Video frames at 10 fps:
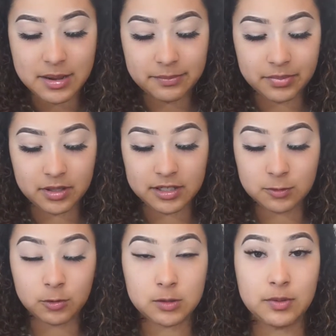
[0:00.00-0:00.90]
but it's
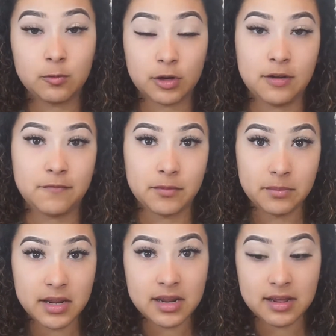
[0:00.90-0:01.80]
what's been working for
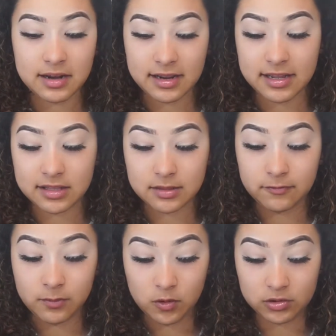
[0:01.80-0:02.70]
me, and I get the
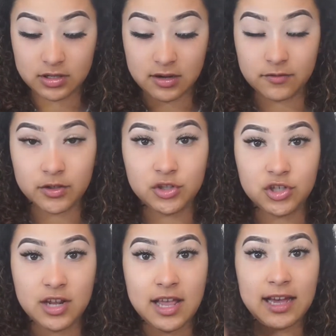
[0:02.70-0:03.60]
most coverage
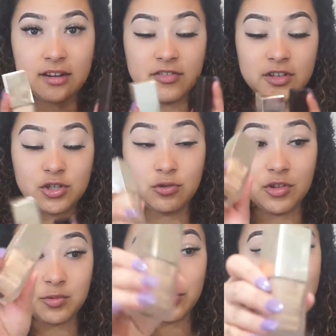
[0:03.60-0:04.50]
out of these two. This one by